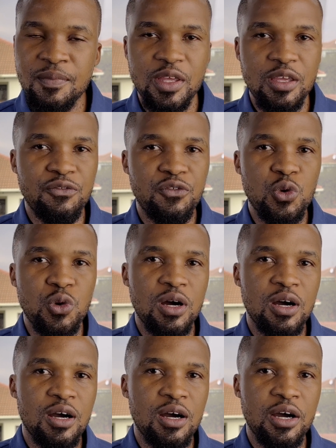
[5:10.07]
If you
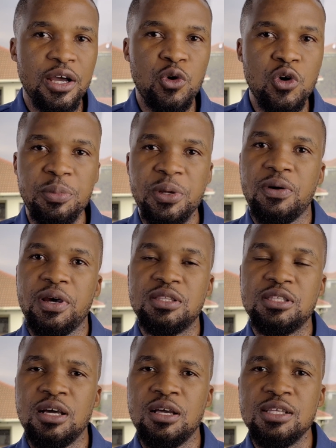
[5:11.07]
are a
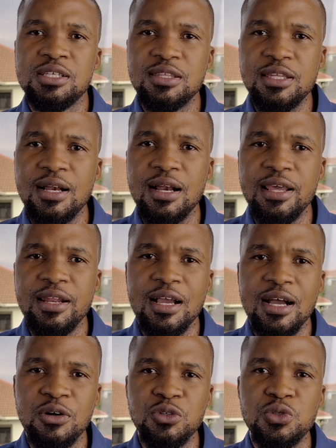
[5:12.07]
copywriter, start learning
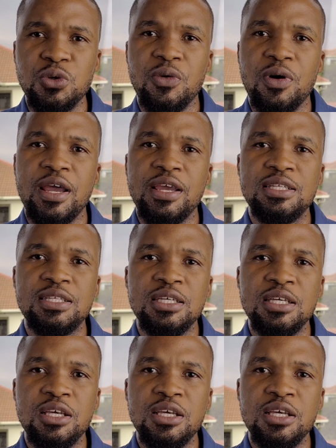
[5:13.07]
how to write